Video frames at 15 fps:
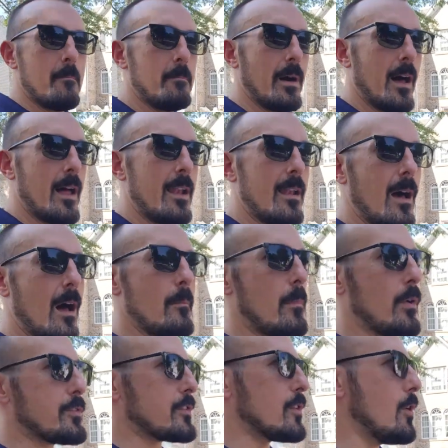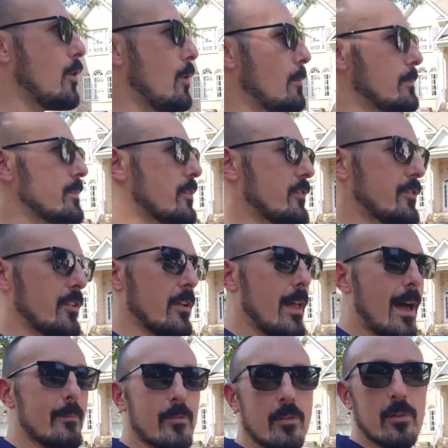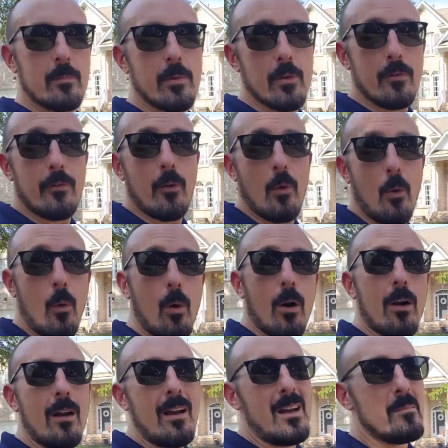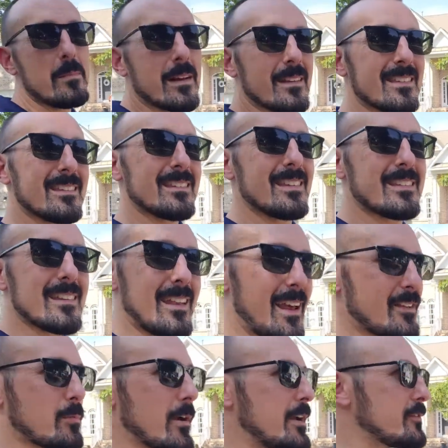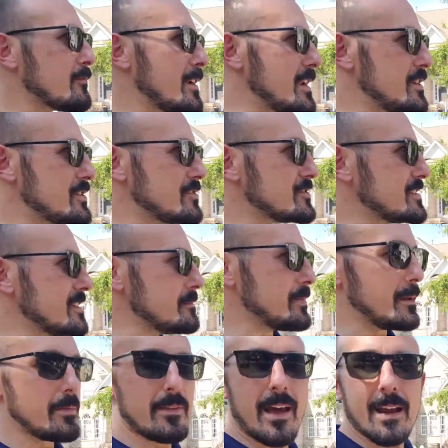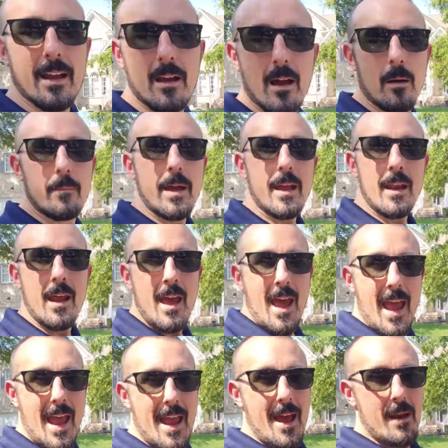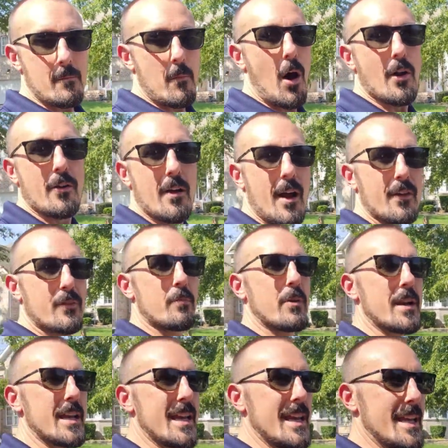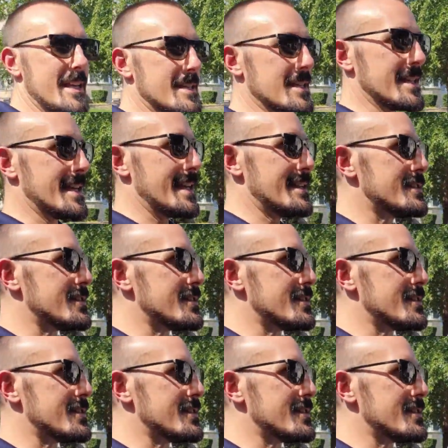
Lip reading: but most of the homes are still absolutely beautiful. Or because this is a nice price range, you're seeing people that can come in and modernize pretty easily.